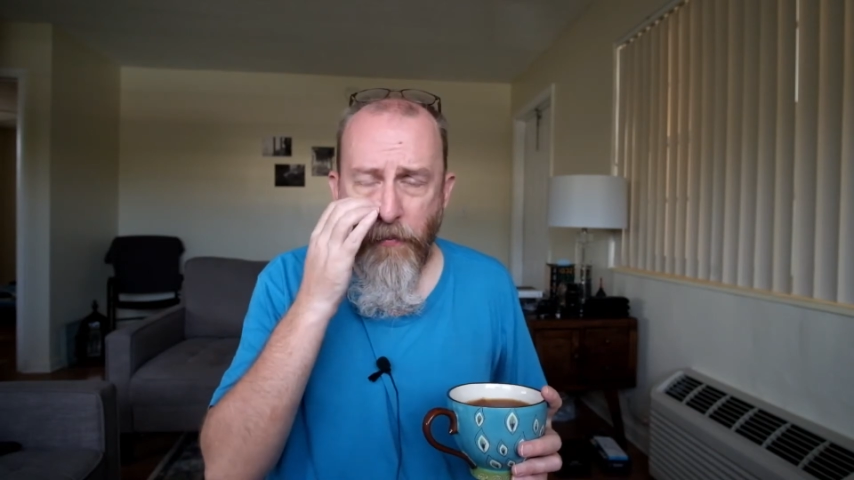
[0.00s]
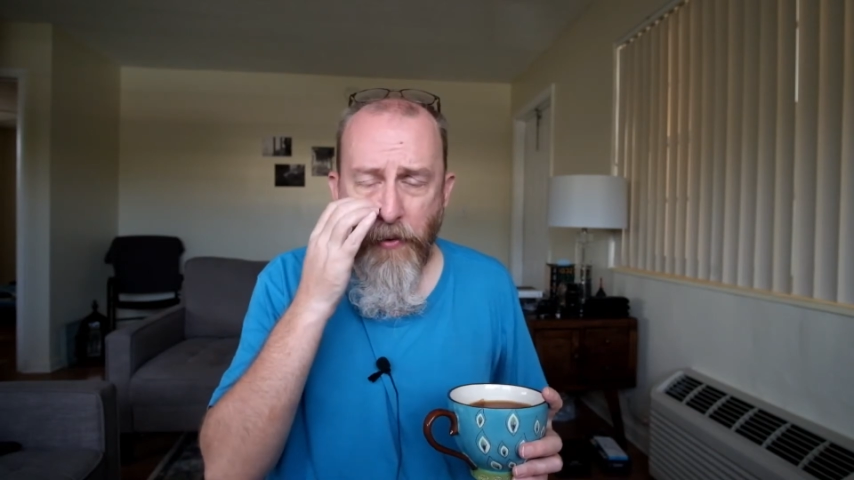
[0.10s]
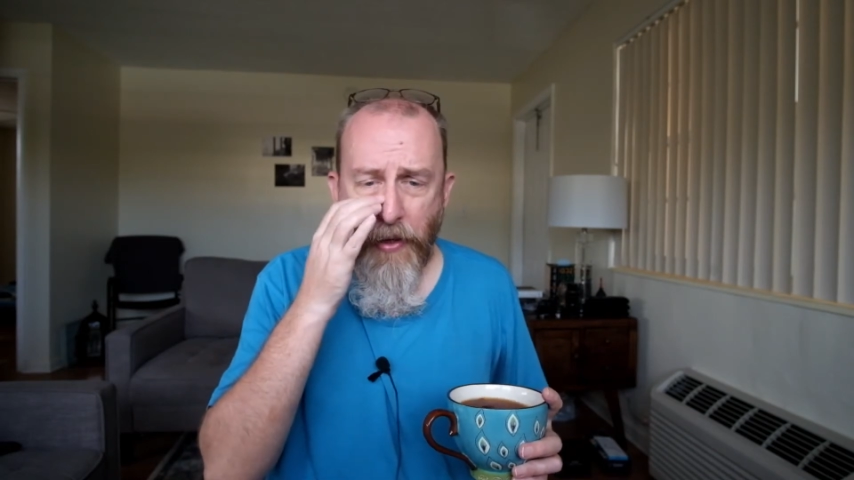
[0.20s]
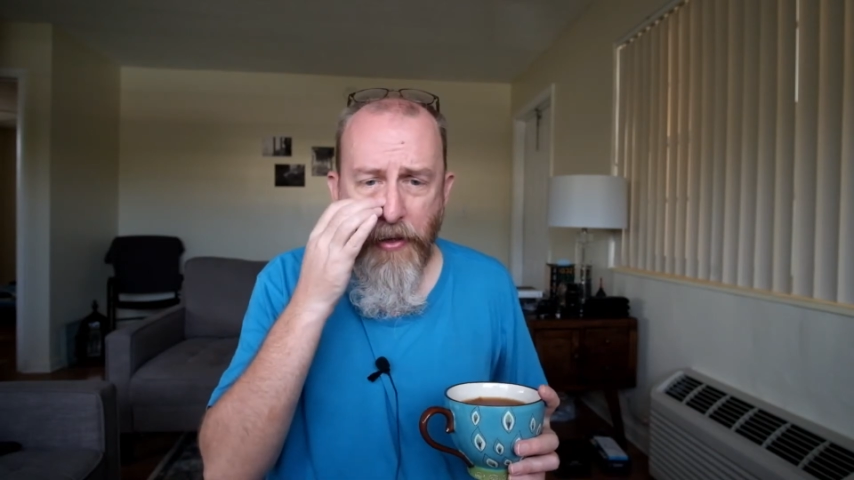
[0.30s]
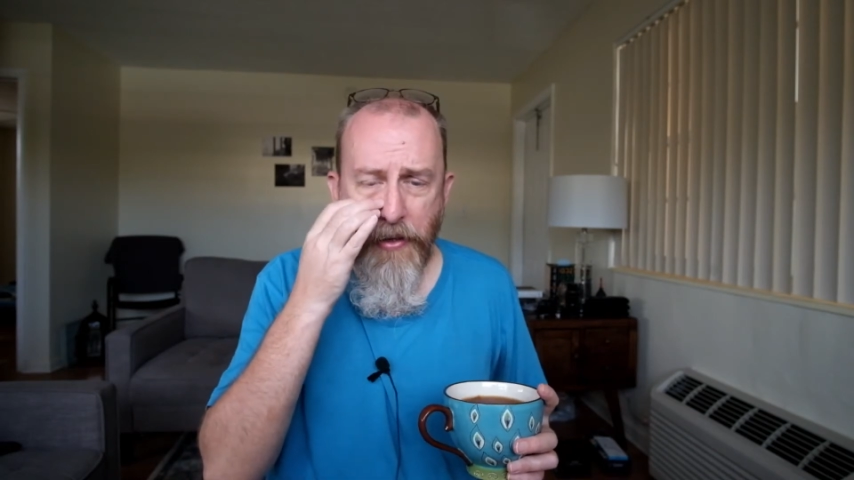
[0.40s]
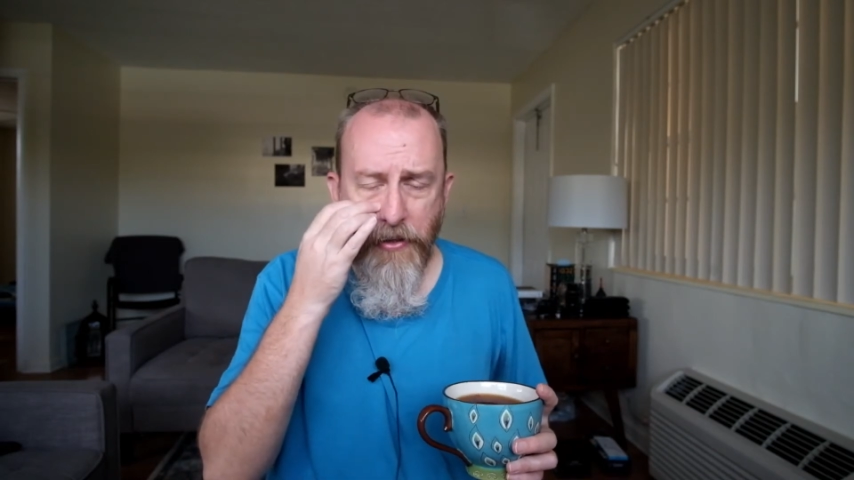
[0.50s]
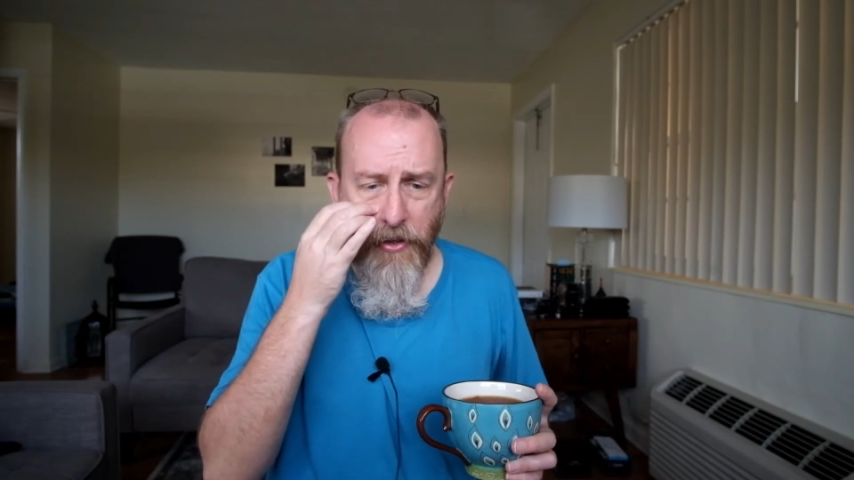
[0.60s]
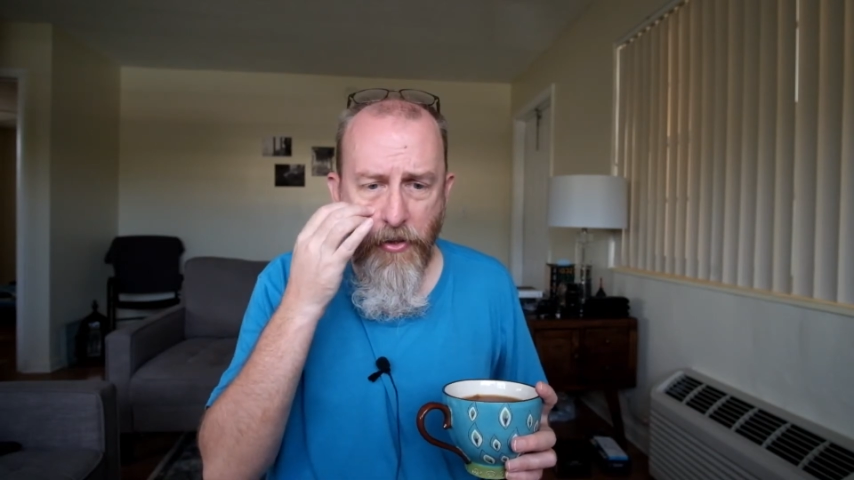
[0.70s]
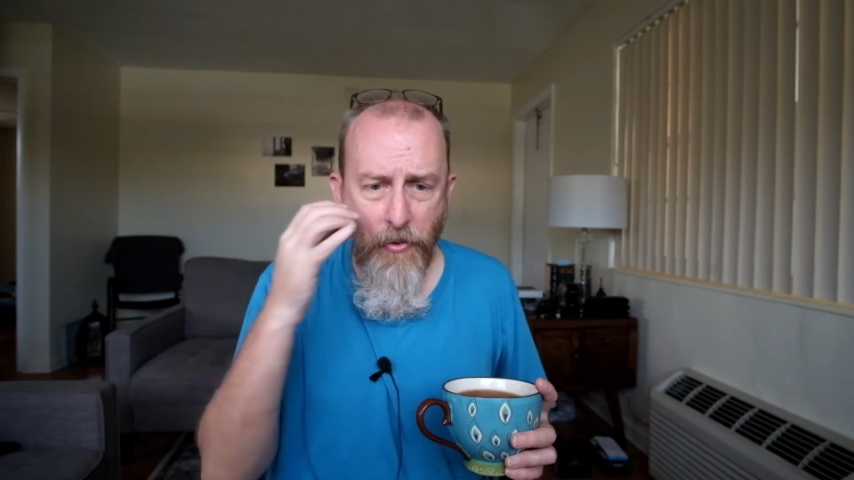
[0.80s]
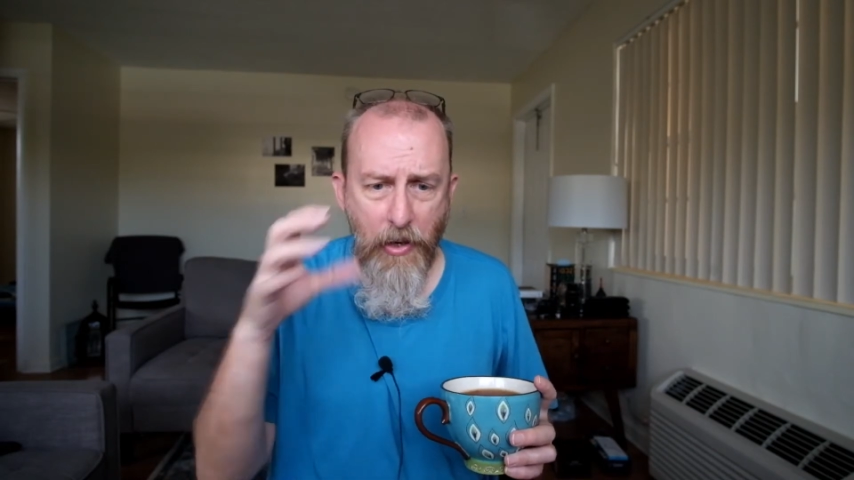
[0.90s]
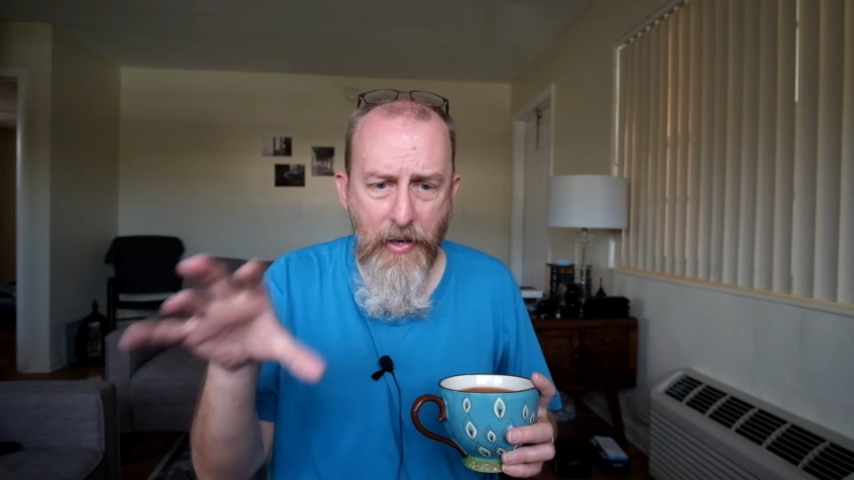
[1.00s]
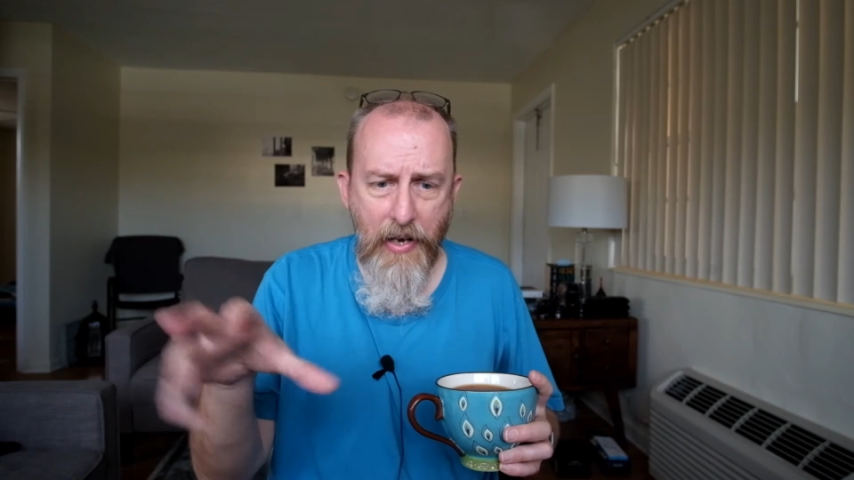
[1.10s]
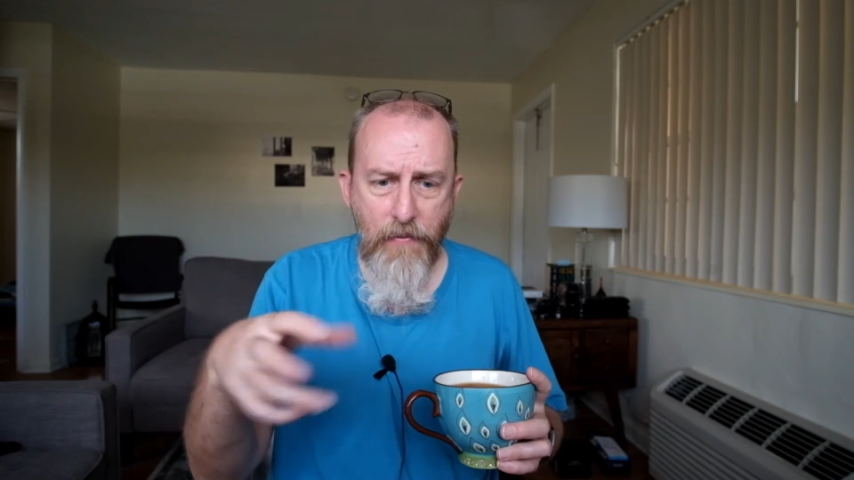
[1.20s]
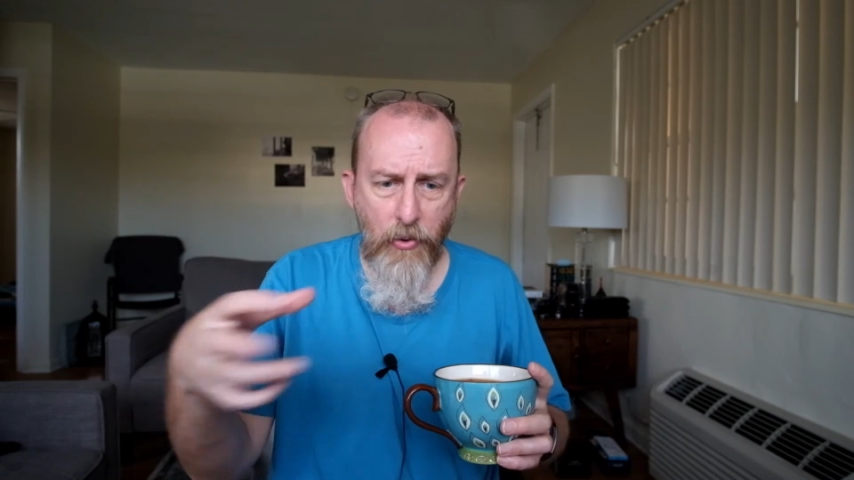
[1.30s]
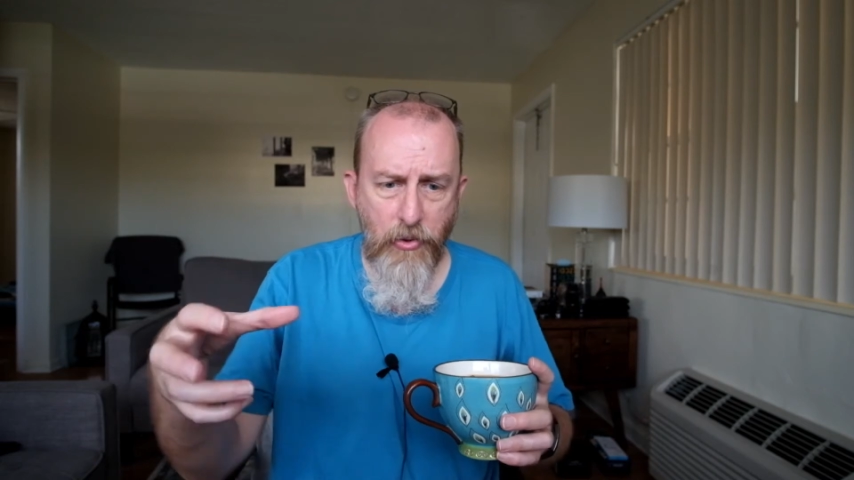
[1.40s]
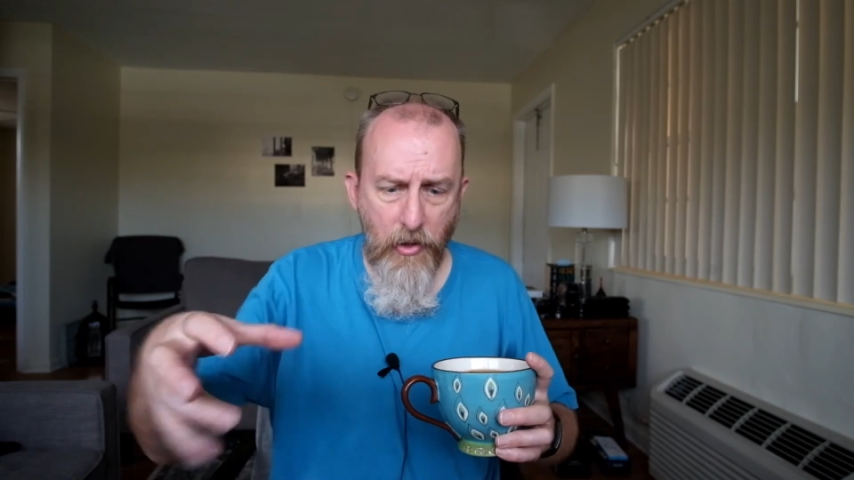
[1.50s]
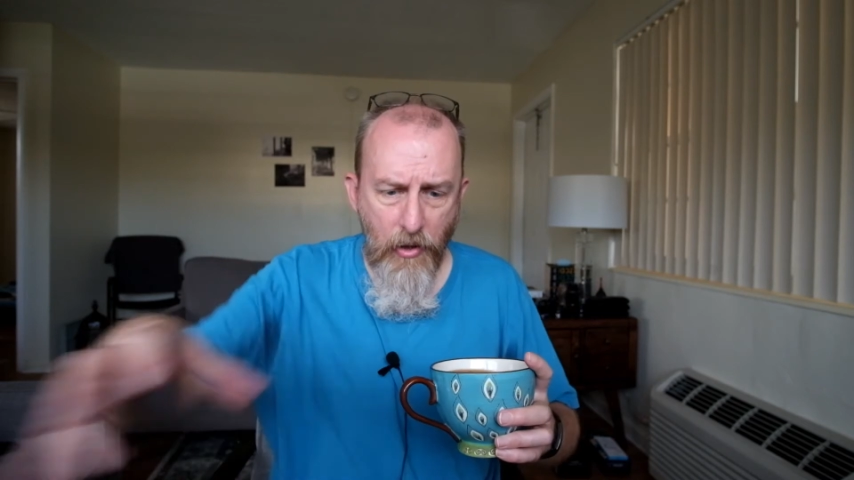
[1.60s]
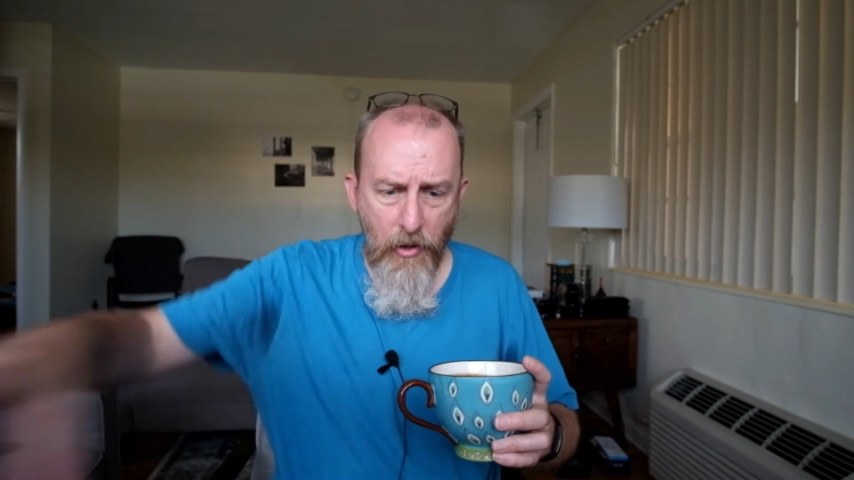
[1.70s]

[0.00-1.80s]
and you know how they have those